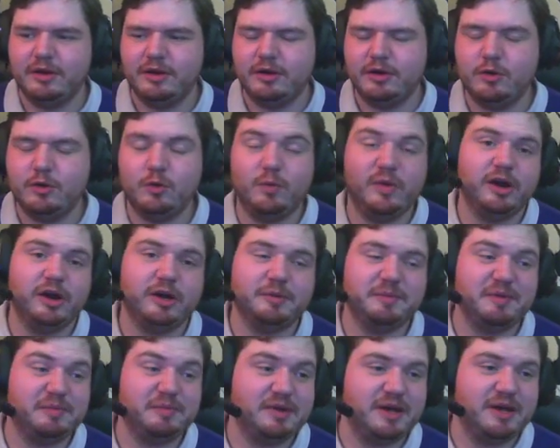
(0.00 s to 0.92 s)
who we are going
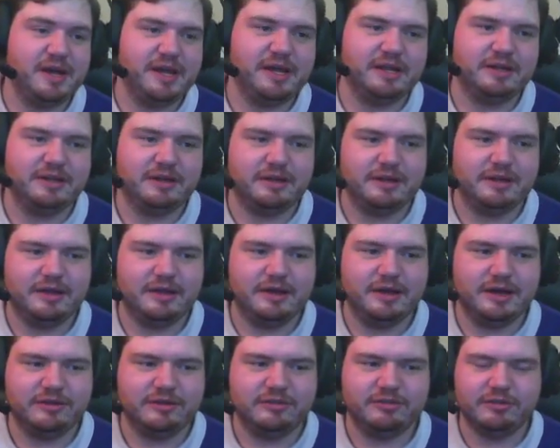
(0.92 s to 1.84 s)
to be playing
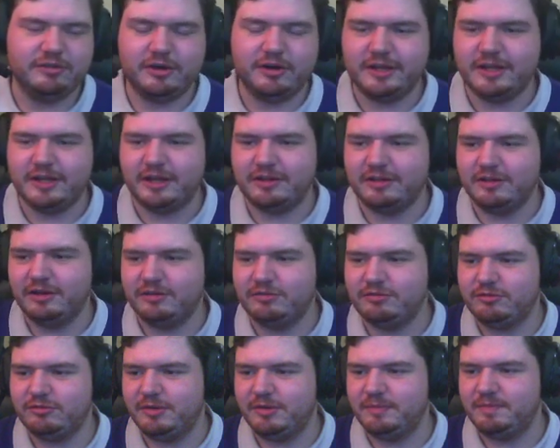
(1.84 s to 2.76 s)
at the start of the next live
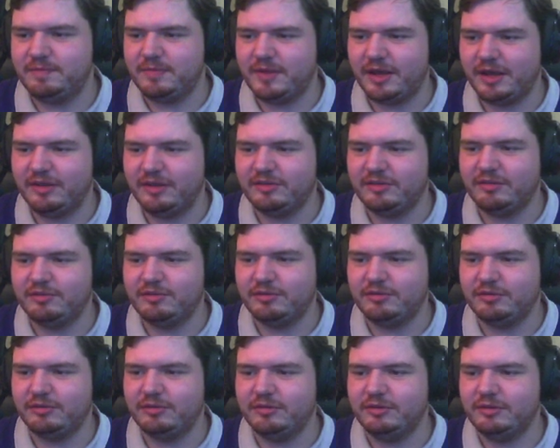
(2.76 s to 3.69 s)
stream against
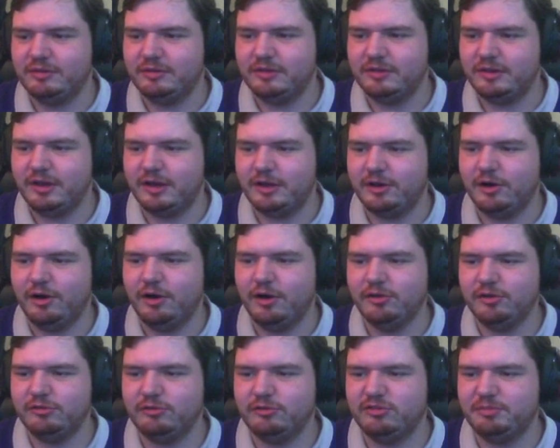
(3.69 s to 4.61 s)
Everton. Then we've got
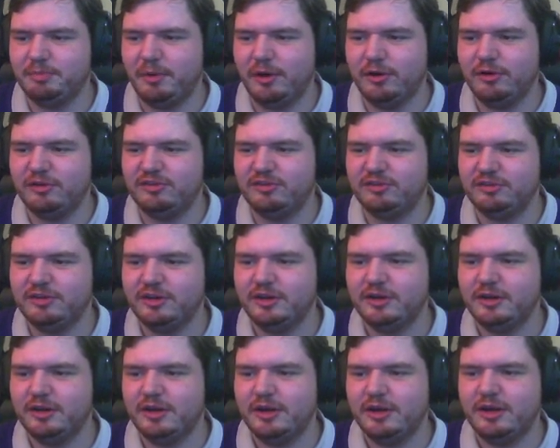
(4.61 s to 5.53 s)
Arsenal, Spurs,
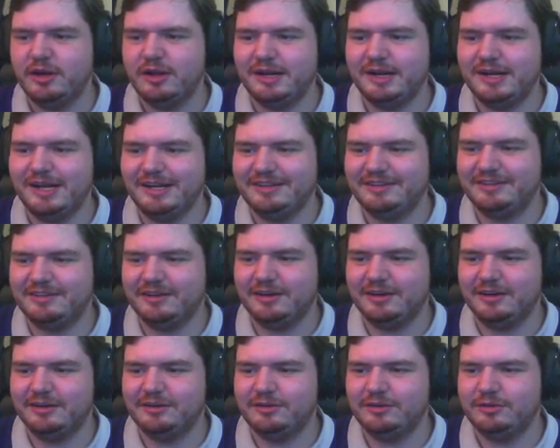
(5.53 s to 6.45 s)

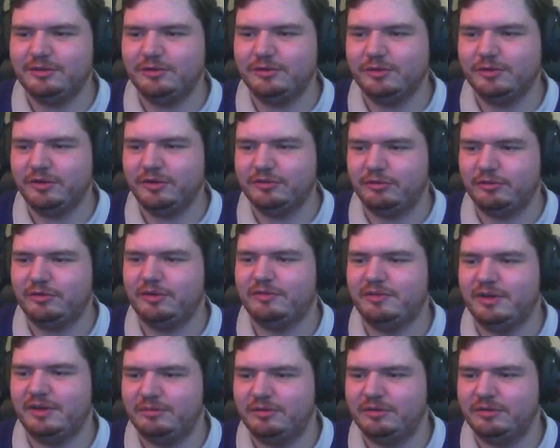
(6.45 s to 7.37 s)
Leicester, Newcastle,
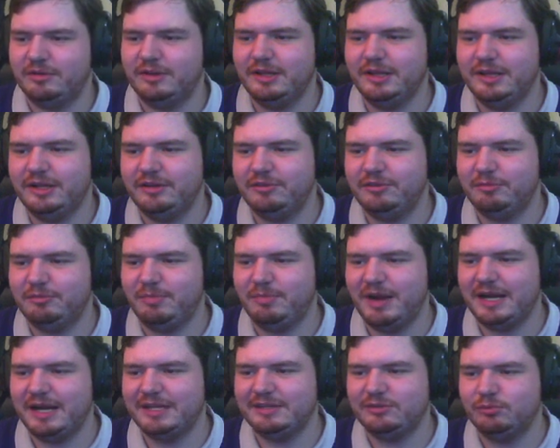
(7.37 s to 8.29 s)
Southampton, Leeds,
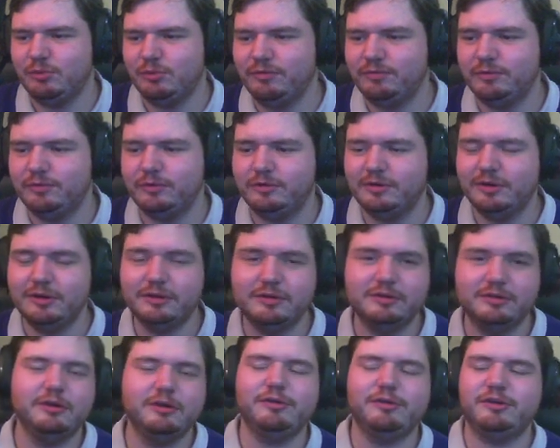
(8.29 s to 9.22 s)
Palace, Watford,
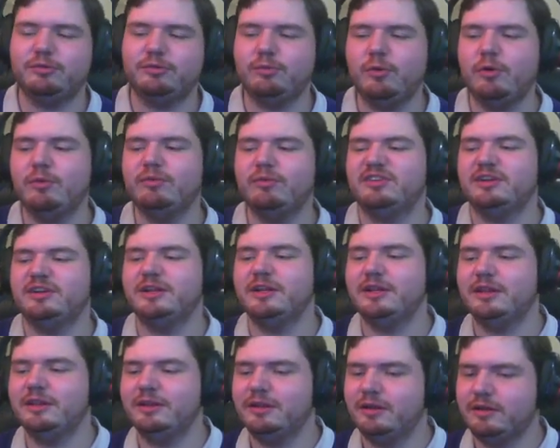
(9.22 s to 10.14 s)
Norwich, Wolves, and
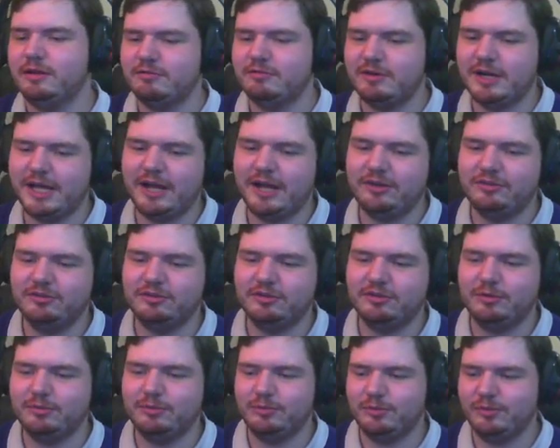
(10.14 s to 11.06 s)
in the relegation
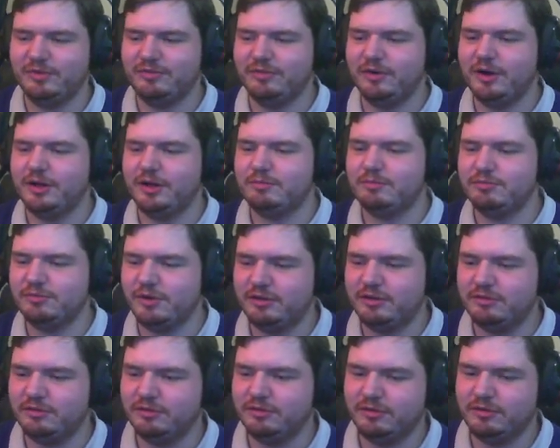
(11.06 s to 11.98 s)
zone we find
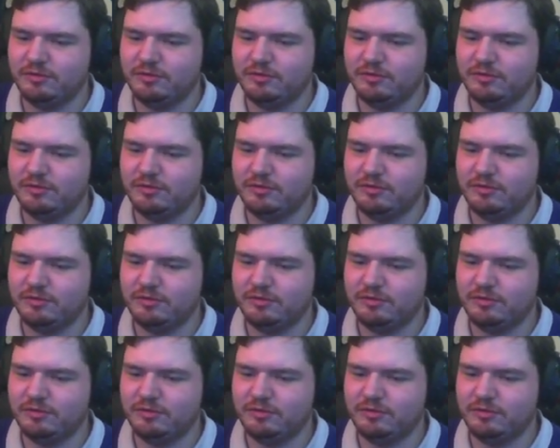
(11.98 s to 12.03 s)
Brighton,